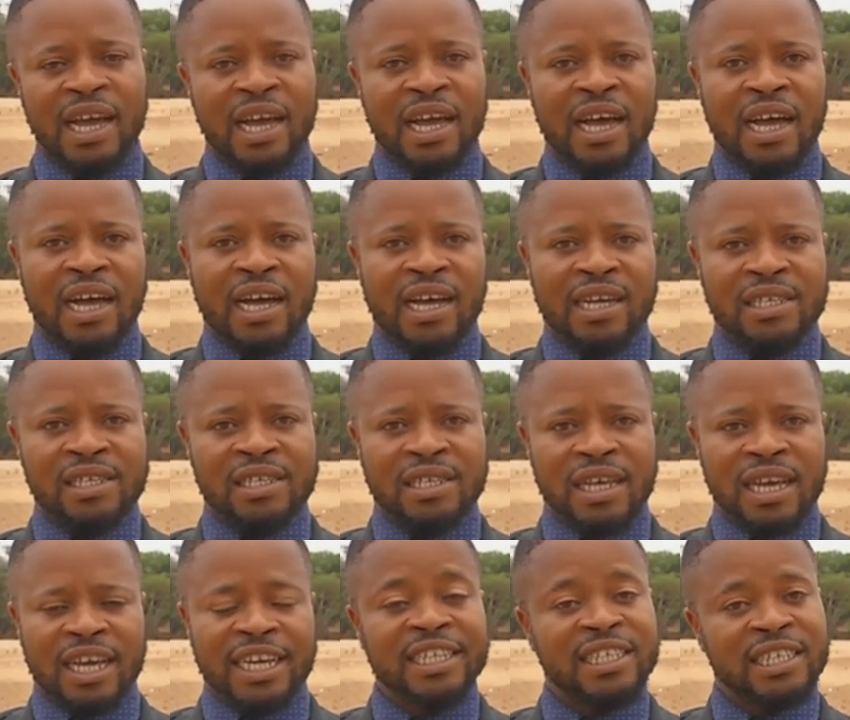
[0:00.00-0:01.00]

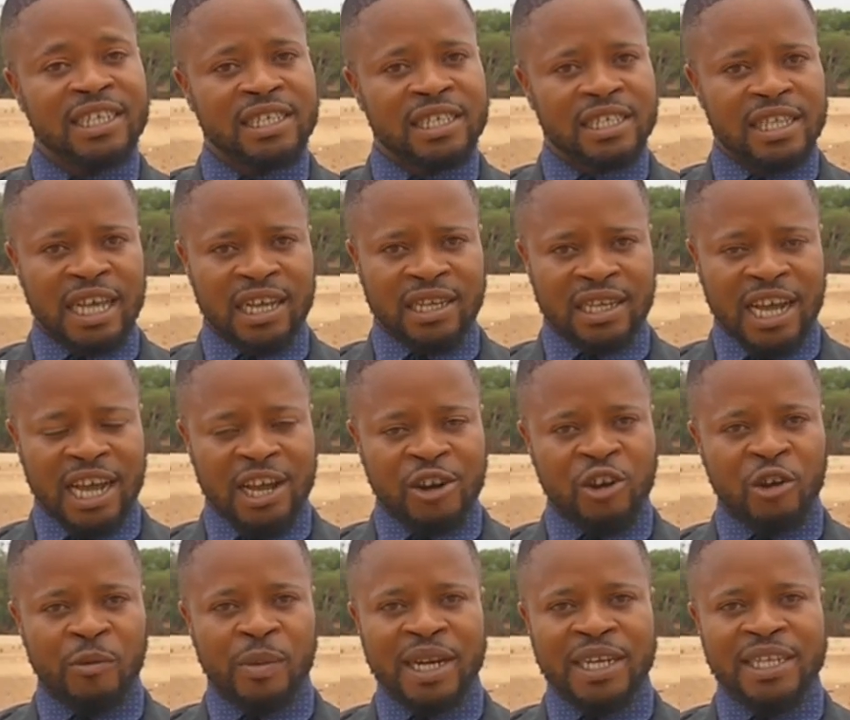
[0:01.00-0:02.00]
actions that are
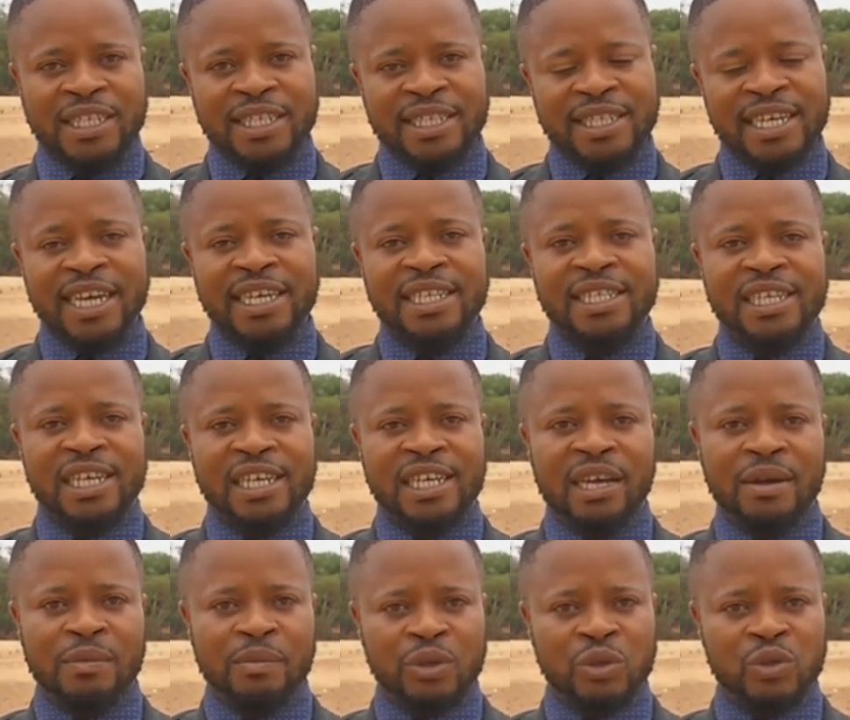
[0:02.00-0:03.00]
normally detected
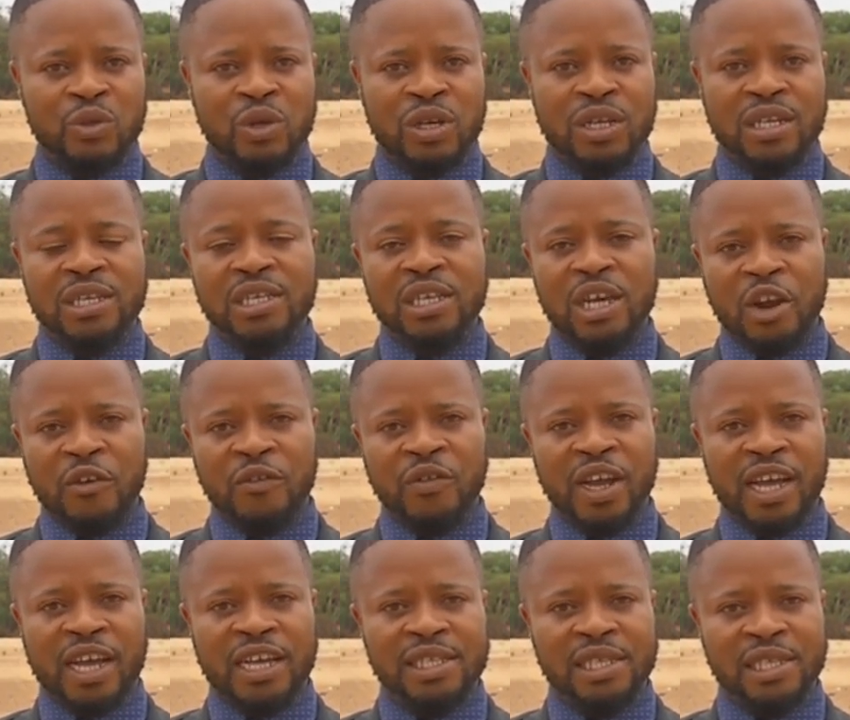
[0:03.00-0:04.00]
between South
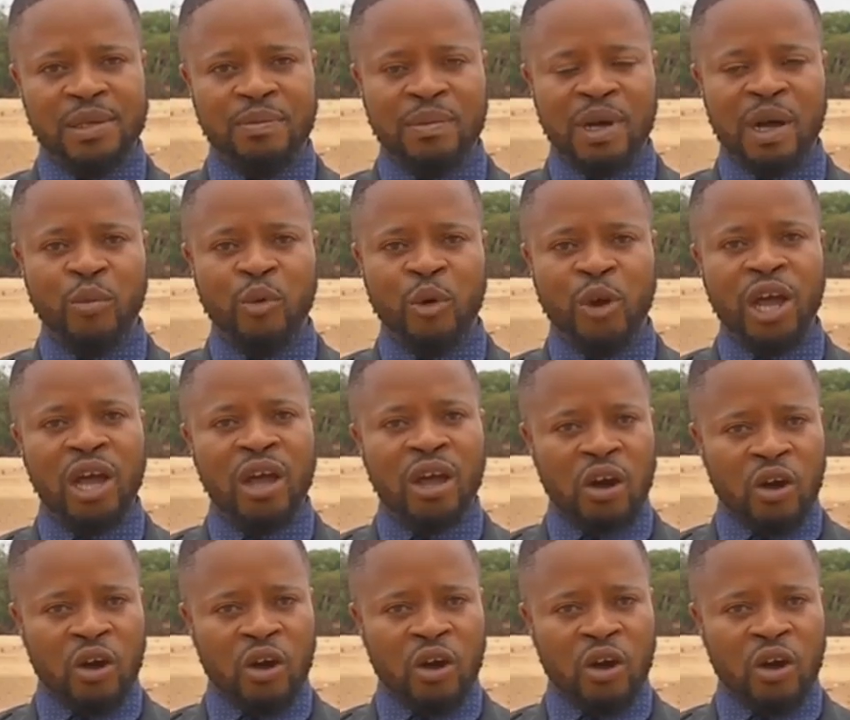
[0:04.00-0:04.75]
Africa and Zimbabwe